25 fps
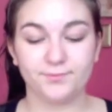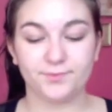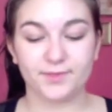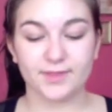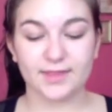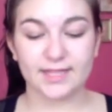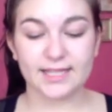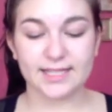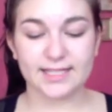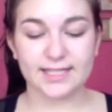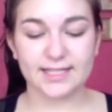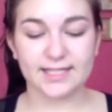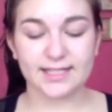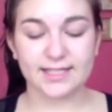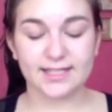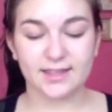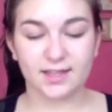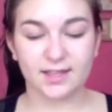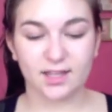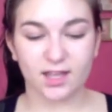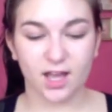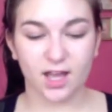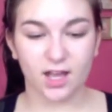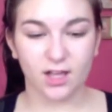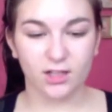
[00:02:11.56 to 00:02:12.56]
This is in
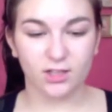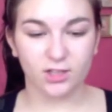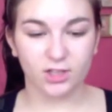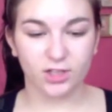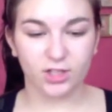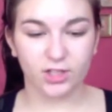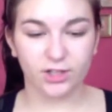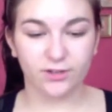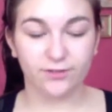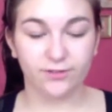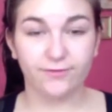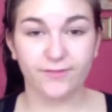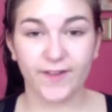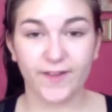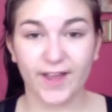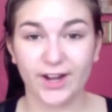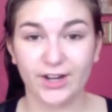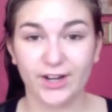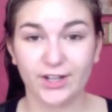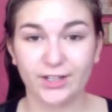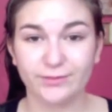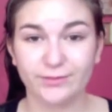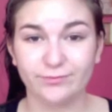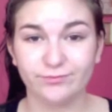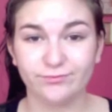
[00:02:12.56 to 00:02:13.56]
the color
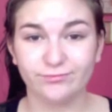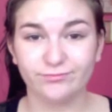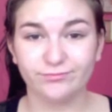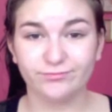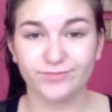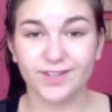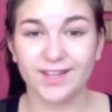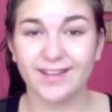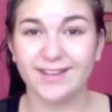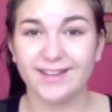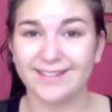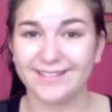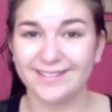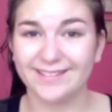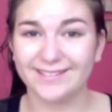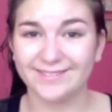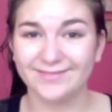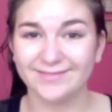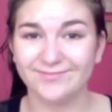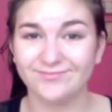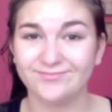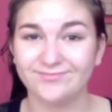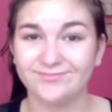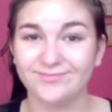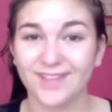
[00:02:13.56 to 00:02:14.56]
Fair.
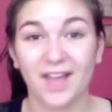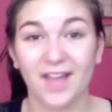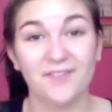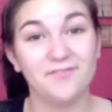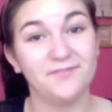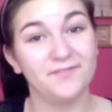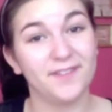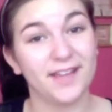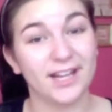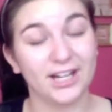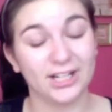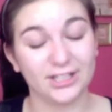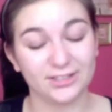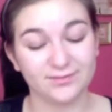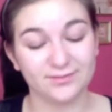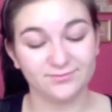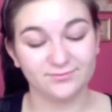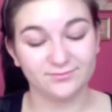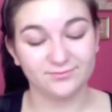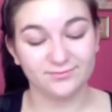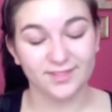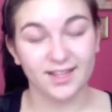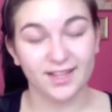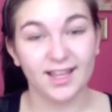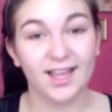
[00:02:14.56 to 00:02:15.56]
I'm fair,
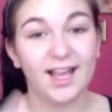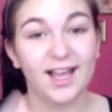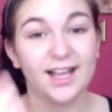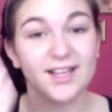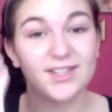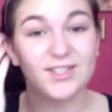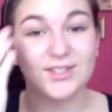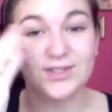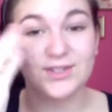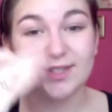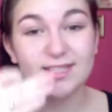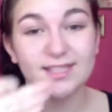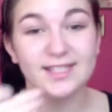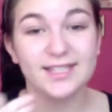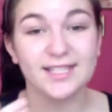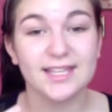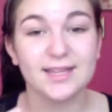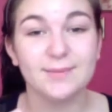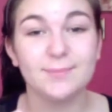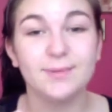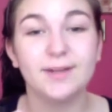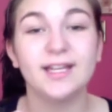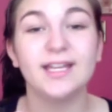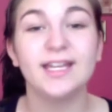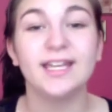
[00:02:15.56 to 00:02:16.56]
as you can
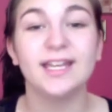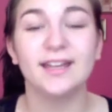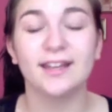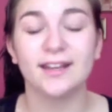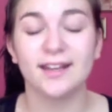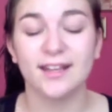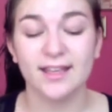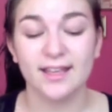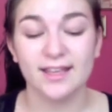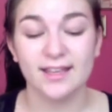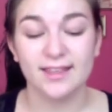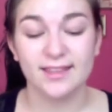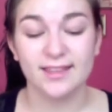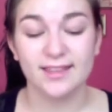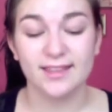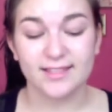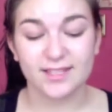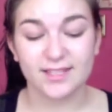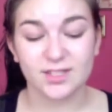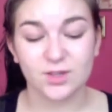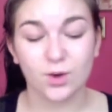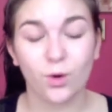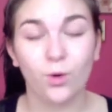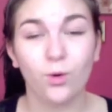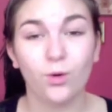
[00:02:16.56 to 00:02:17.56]
see. But again, this is
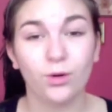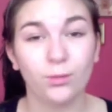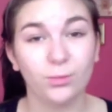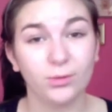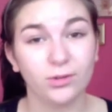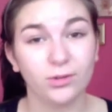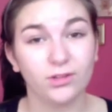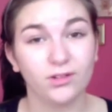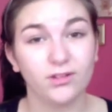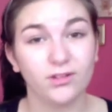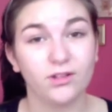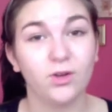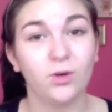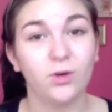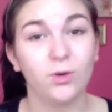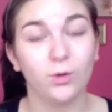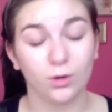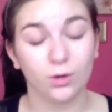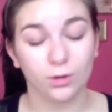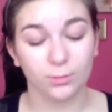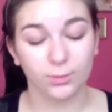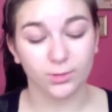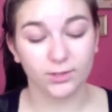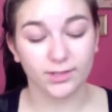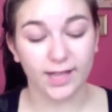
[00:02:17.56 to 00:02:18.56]
horrible
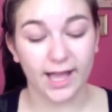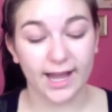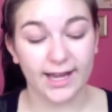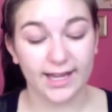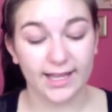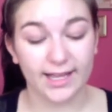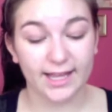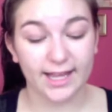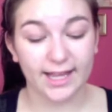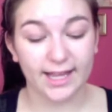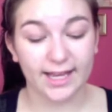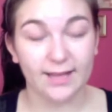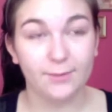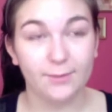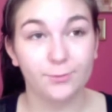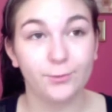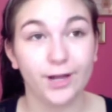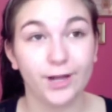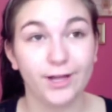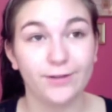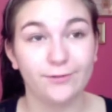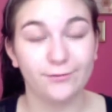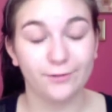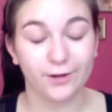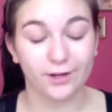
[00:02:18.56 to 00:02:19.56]
lighting, and I'm
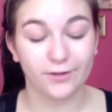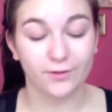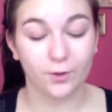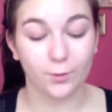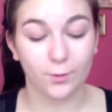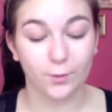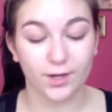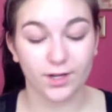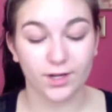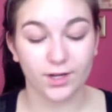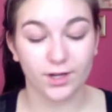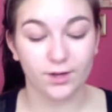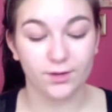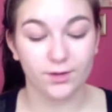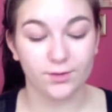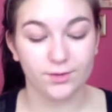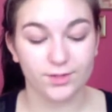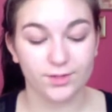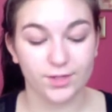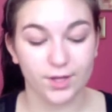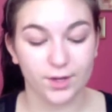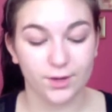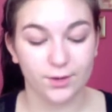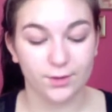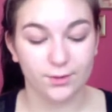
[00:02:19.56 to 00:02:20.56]
right in front of a window,
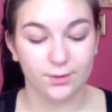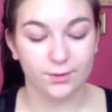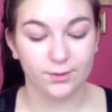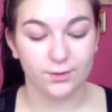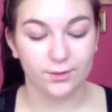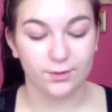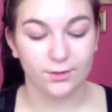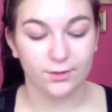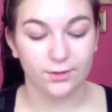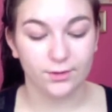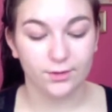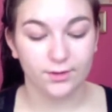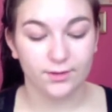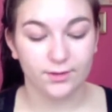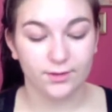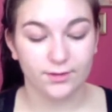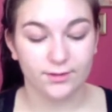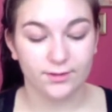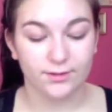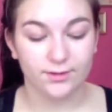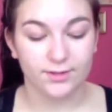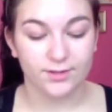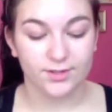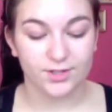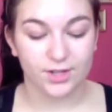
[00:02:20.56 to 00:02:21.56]
so
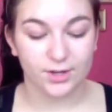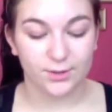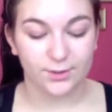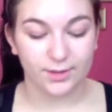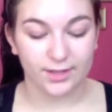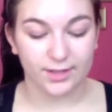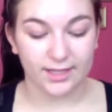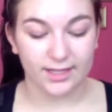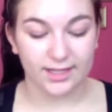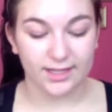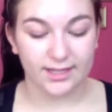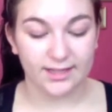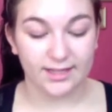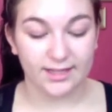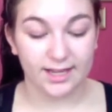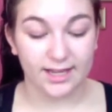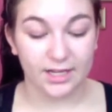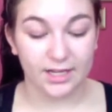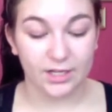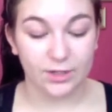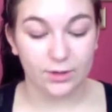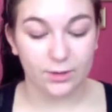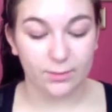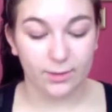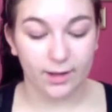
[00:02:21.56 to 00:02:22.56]
there's not really anything I
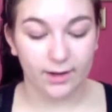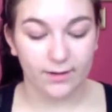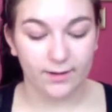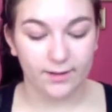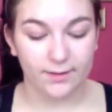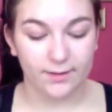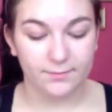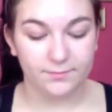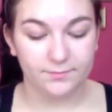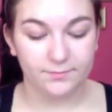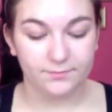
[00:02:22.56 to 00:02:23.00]
can do about it.